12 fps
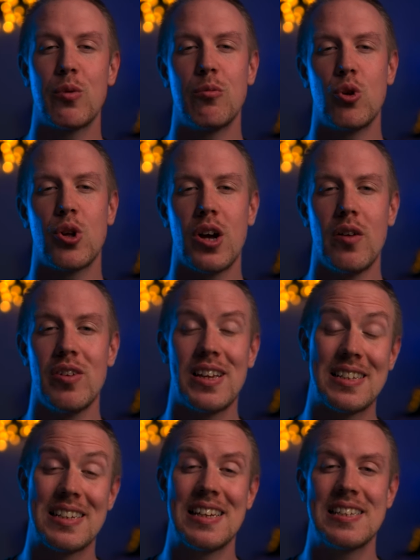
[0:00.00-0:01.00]
we will cover
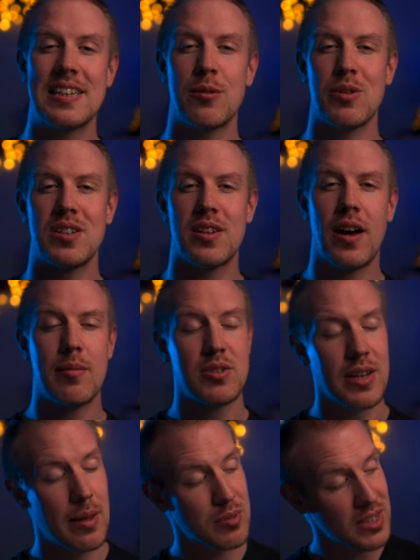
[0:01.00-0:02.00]
is listed with
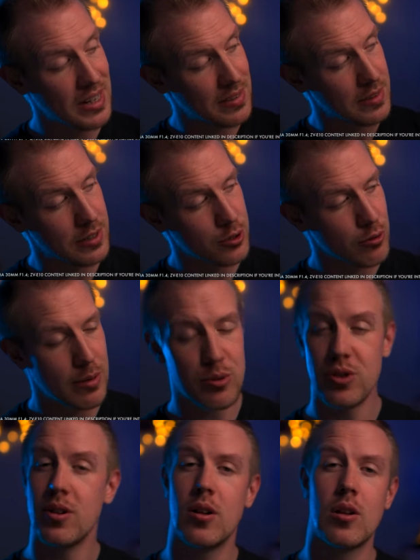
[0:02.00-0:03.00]
timestamps in the
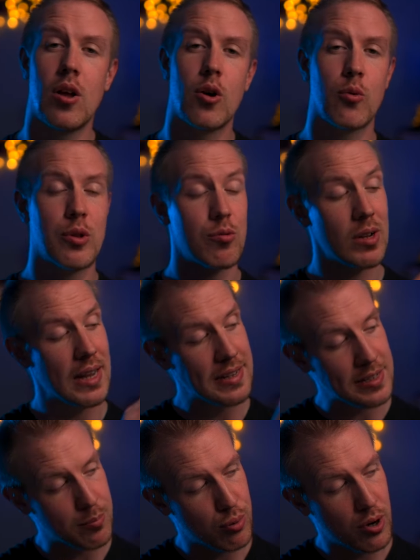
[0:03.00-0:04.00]
description, along with
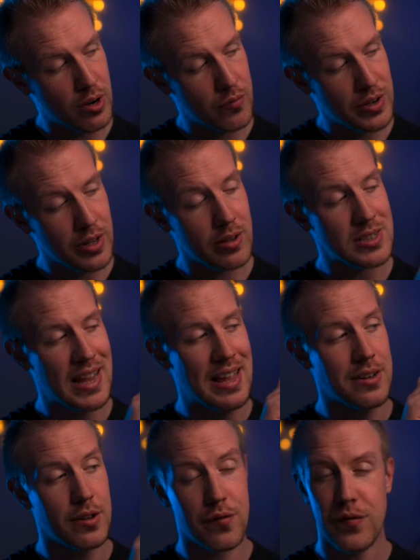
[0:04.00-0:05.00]
related product videos
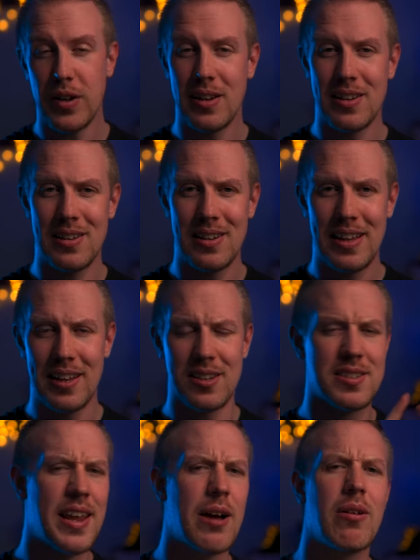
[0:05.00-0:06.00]
and affiliate
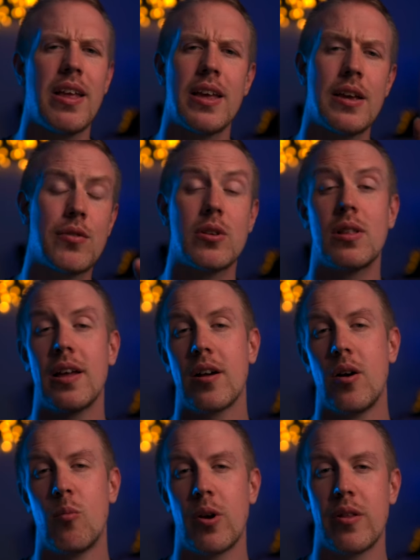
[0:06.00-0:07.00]
links. Now, if you click
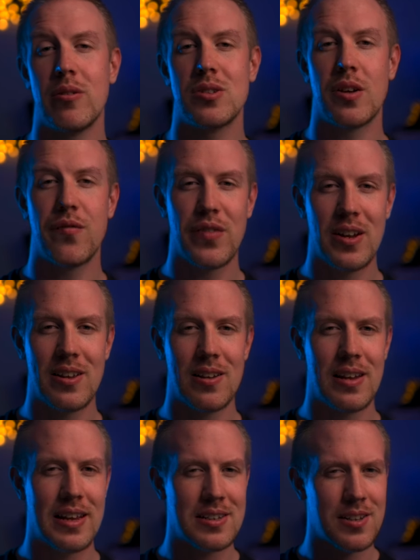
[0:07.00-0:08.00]
on one of those affiliate
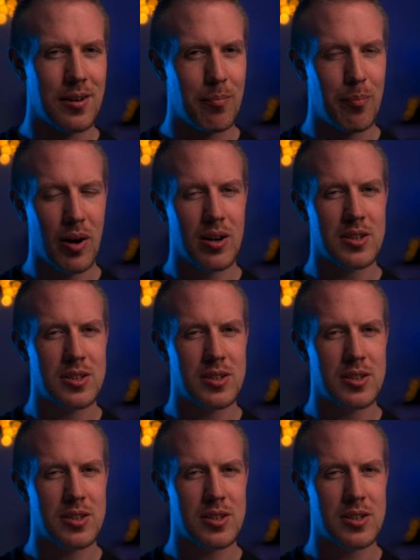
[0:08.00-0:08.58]
links and buy